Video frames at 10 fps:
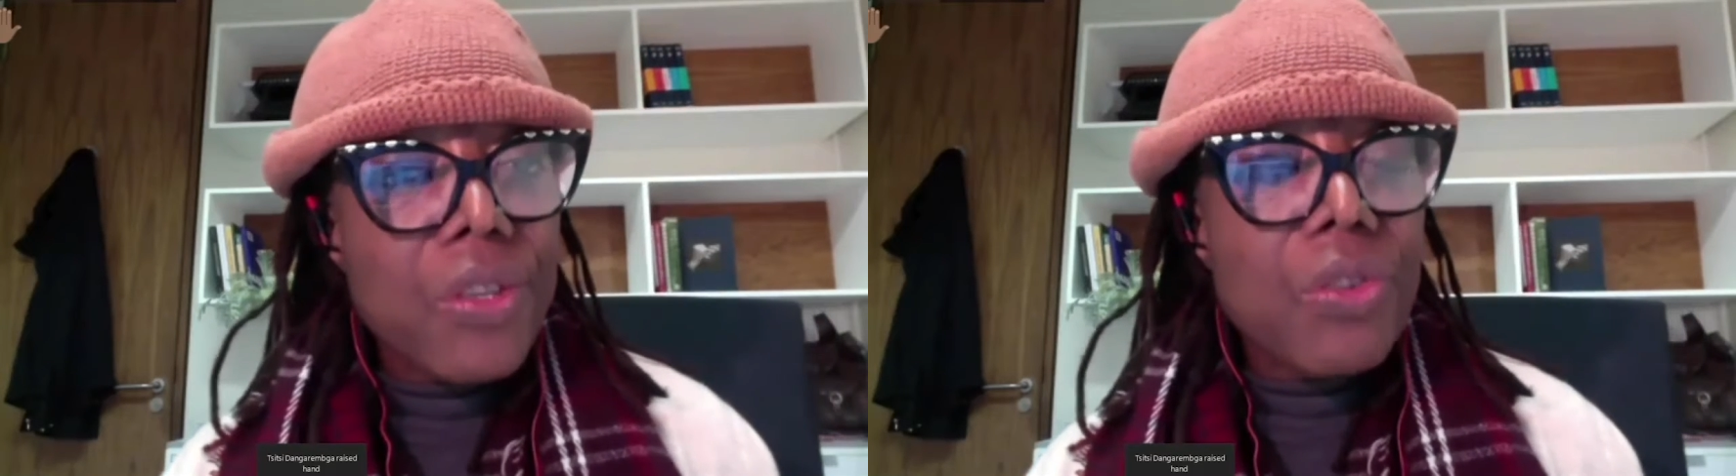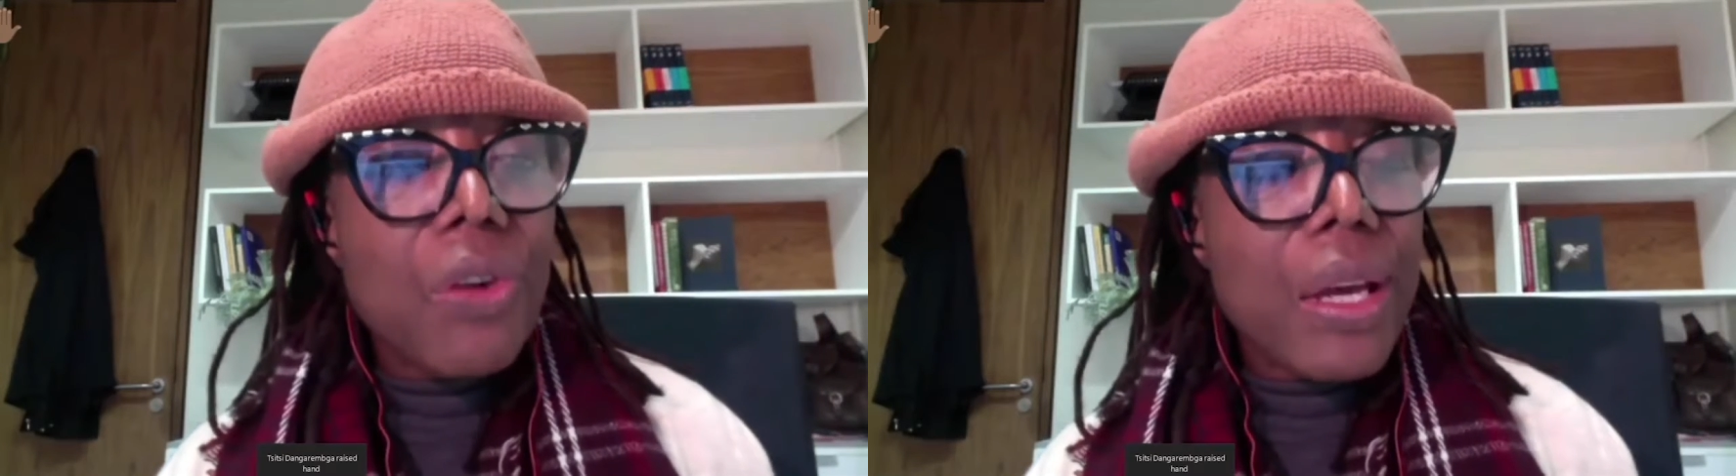
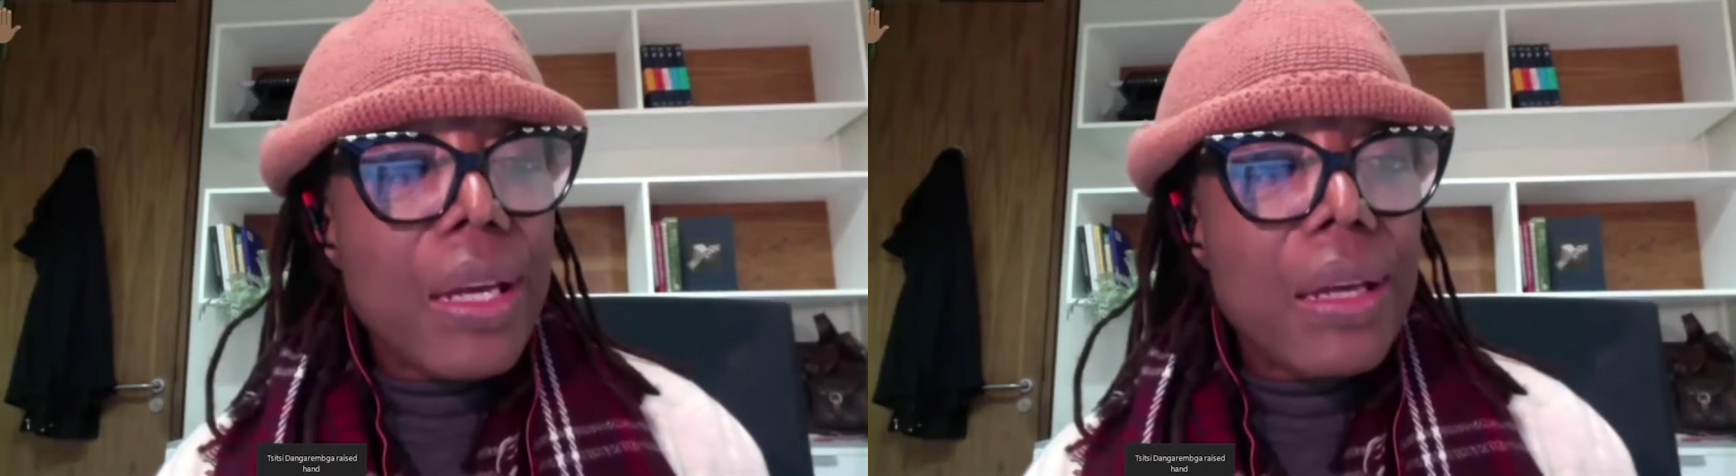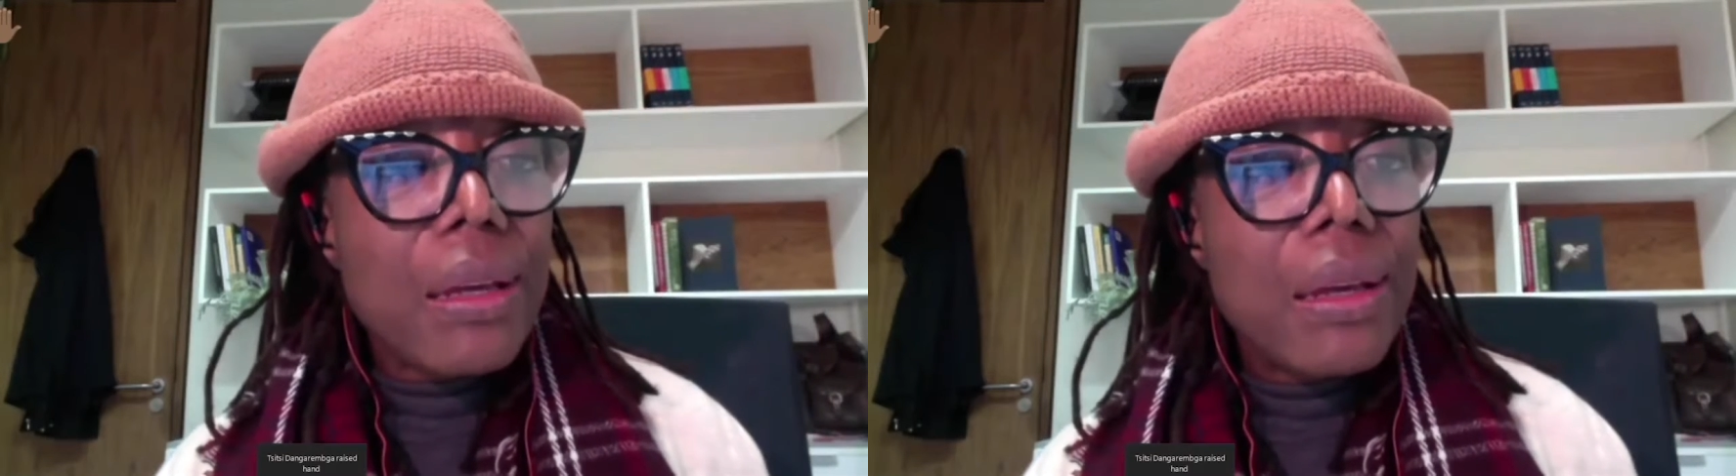
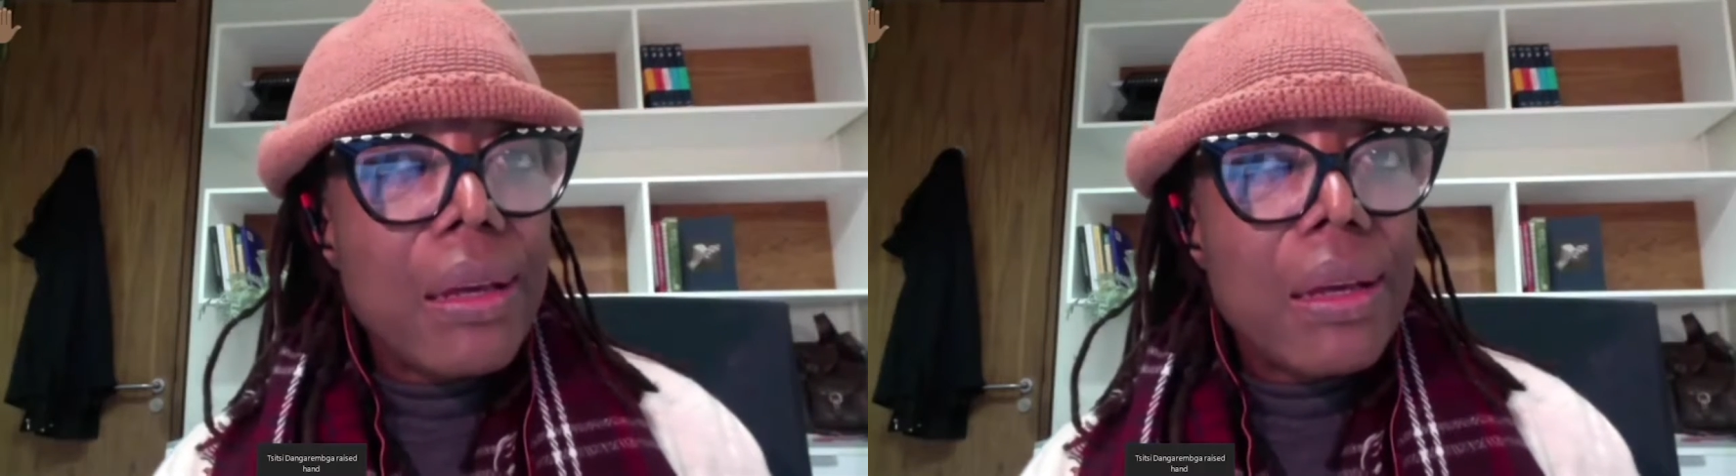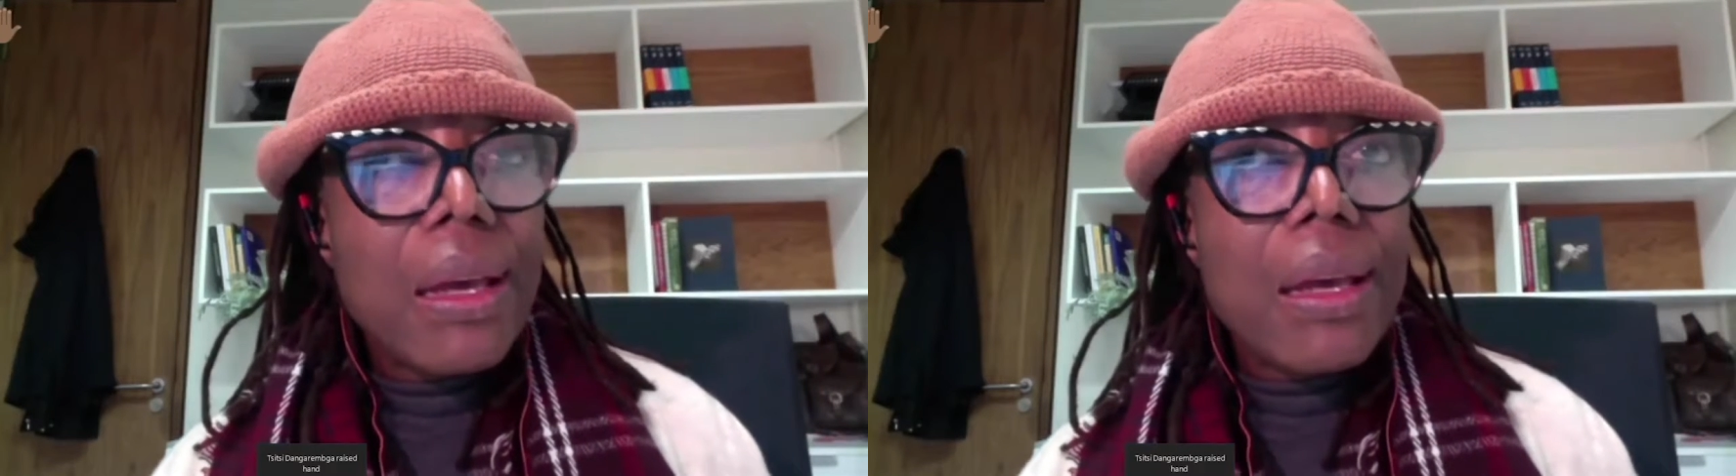crying
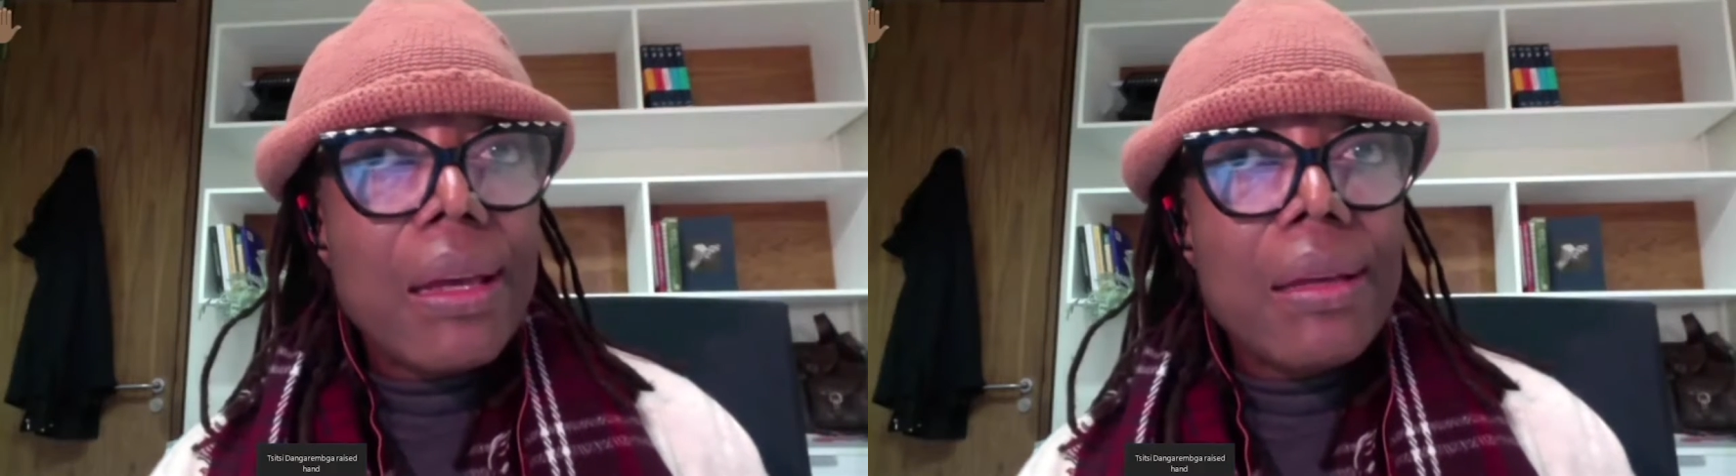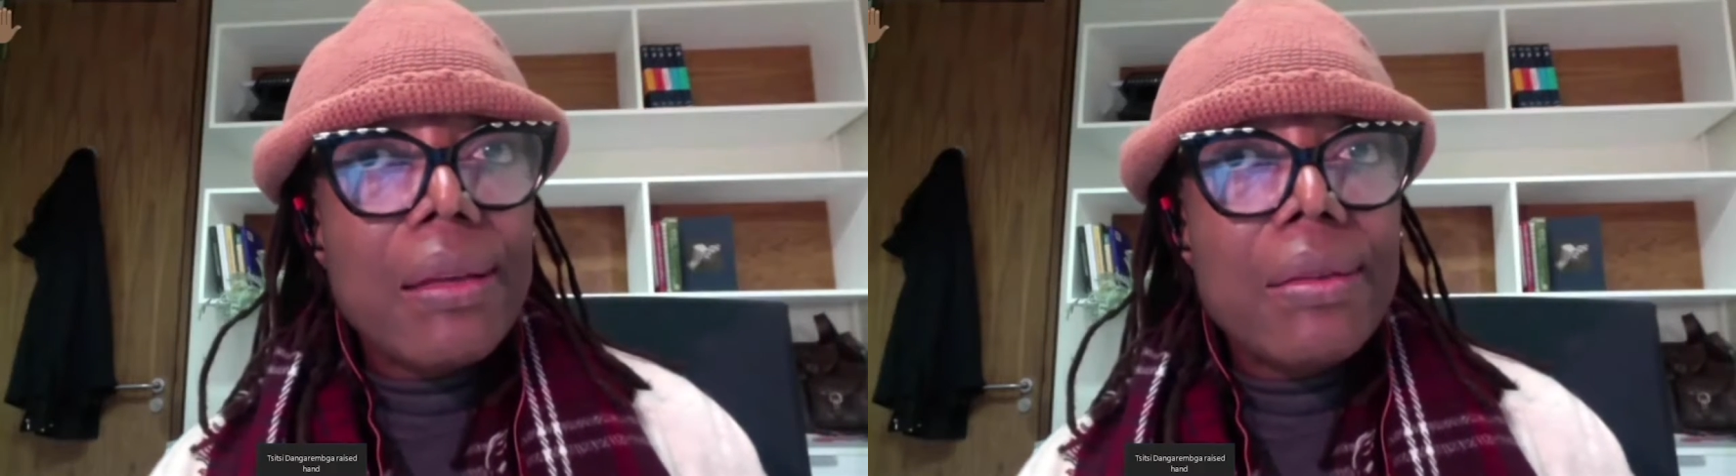
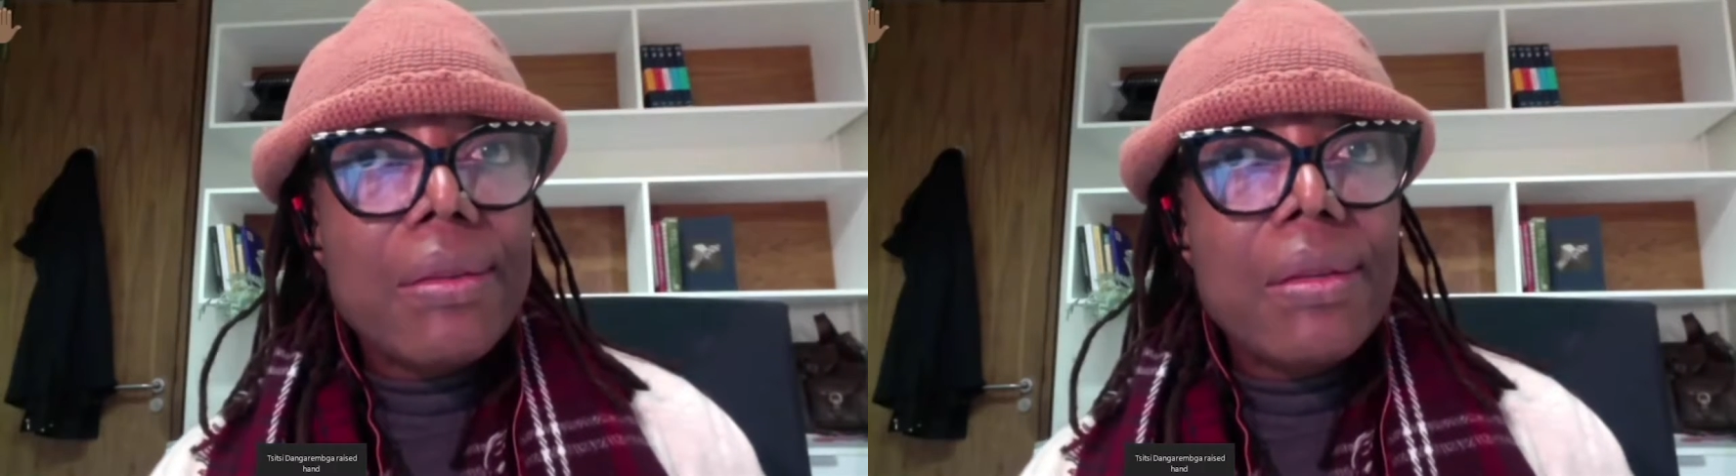and,